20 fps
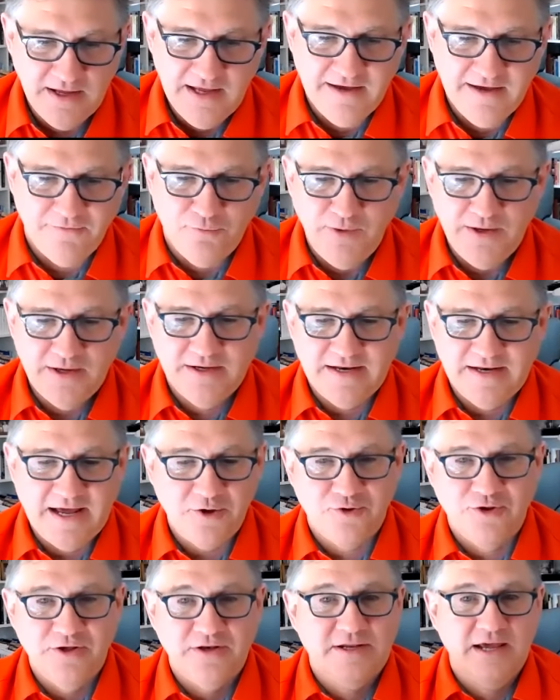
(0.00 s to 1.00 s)
If we could
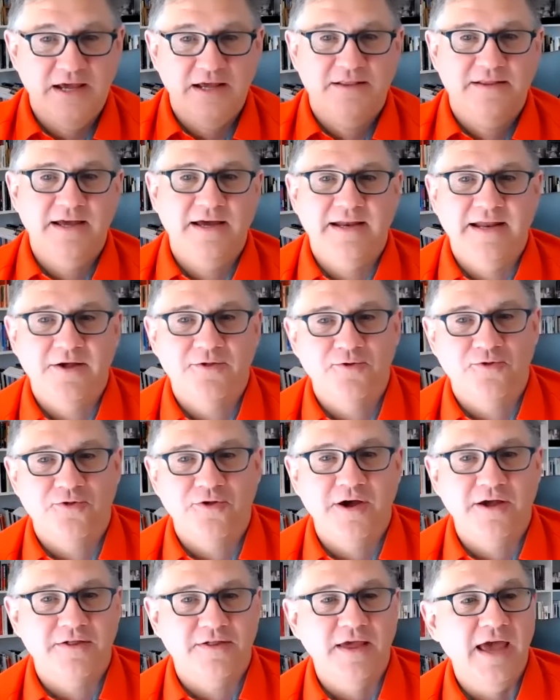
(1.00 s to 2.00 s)
actually take that
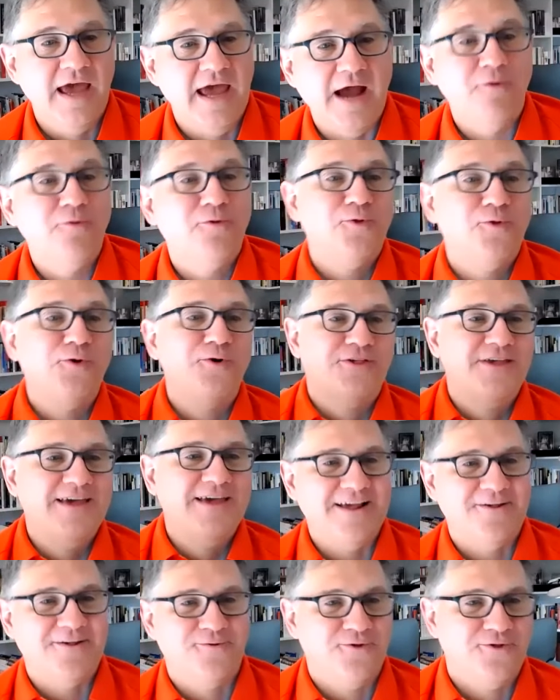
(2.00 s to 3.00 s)
exercise, outsource
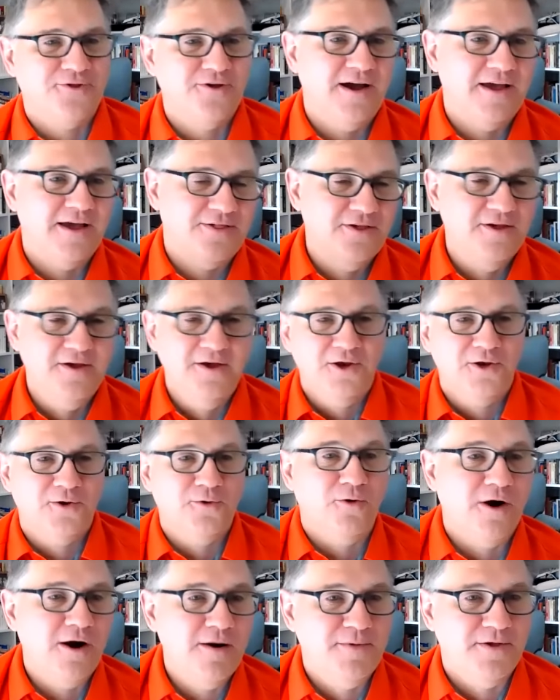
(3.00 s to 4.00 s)
that exercise
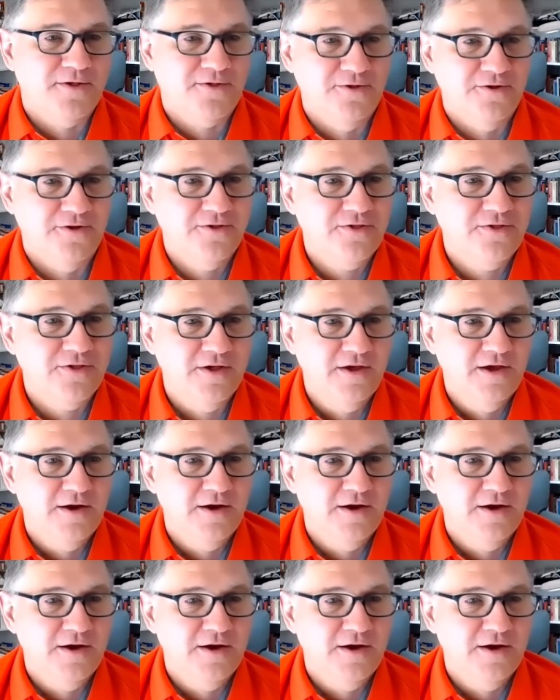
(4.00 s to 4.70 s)
to our business,